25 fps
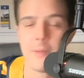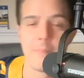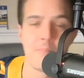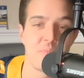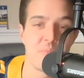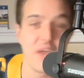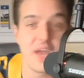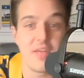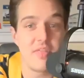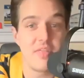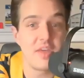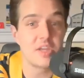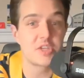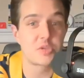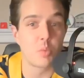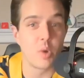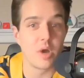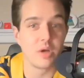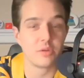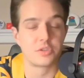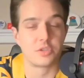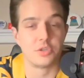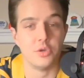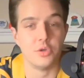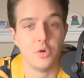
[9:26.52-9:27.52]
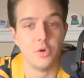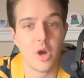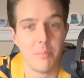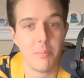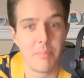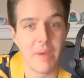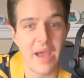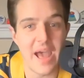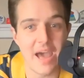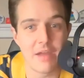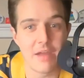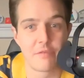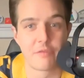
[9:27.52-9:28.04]
And then as well, too, a
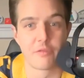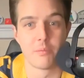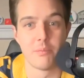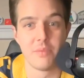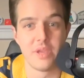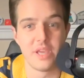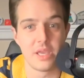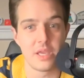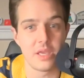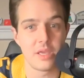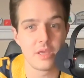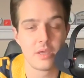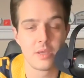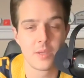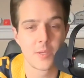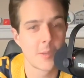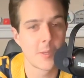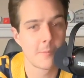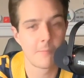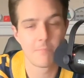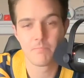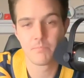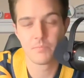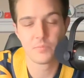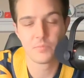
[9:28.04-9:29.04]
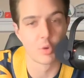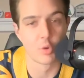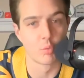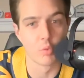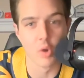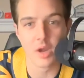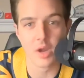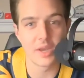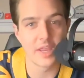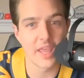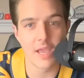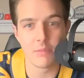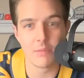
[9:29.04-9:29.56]
bad for me, the
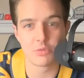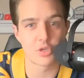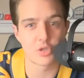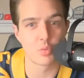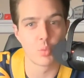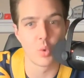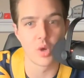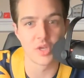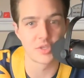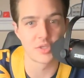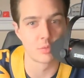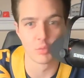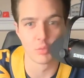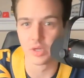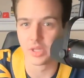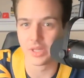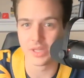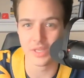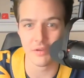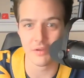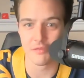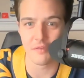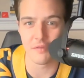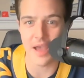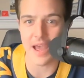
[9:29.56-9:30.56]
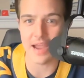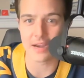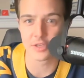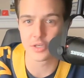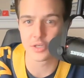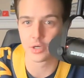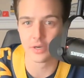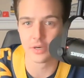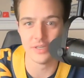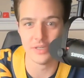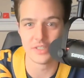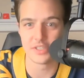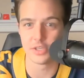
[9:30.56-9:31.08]
run game just wasn't really a
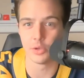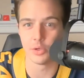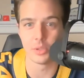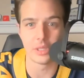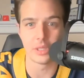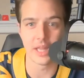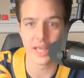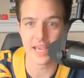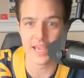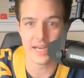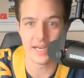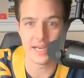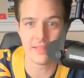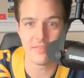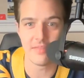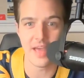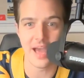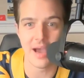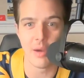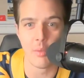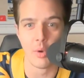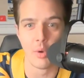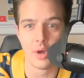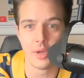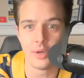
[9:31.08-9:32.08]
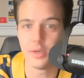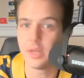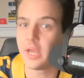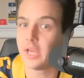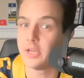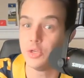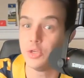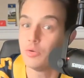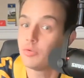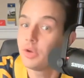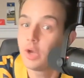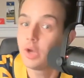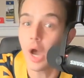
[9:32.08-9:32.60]
factor until late in that one. And
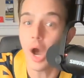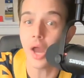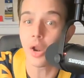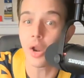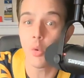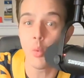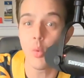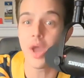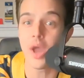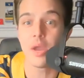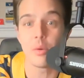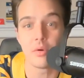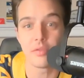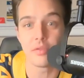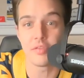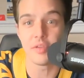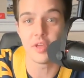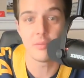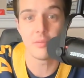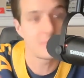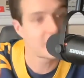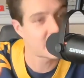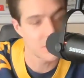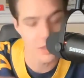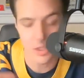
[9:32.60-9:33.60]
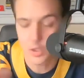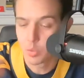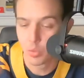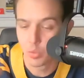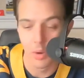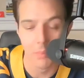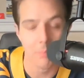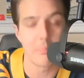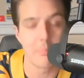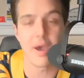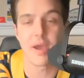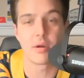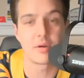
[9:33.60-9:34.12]
you got away with it because you were a
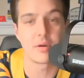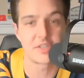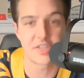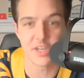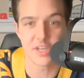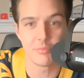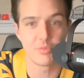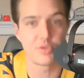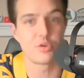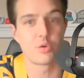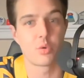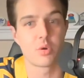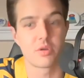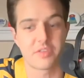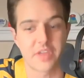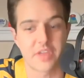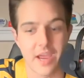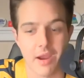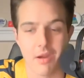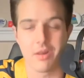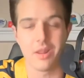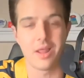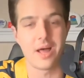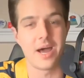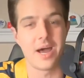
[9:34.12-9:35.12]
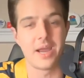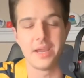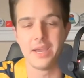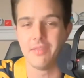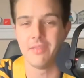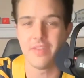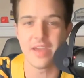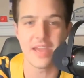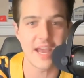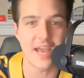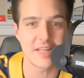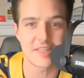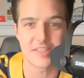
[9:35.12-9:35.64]
better team than North Carolina, and
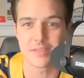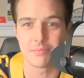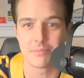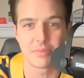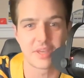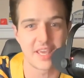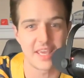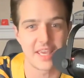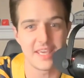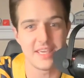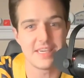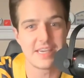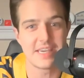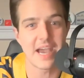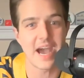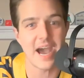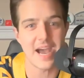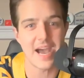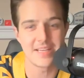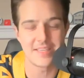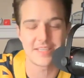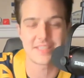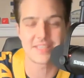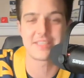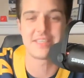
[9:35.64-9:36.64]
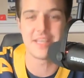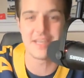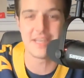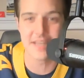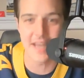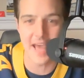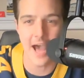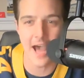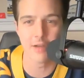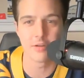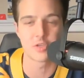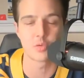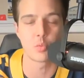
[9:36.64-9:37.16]
they had some key guys sitting
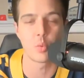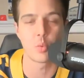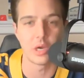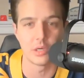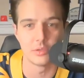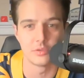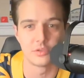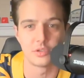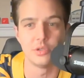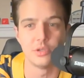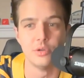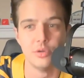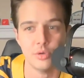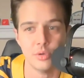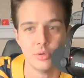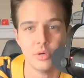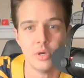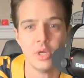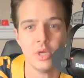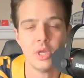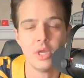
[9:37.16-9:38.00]
out as well, too,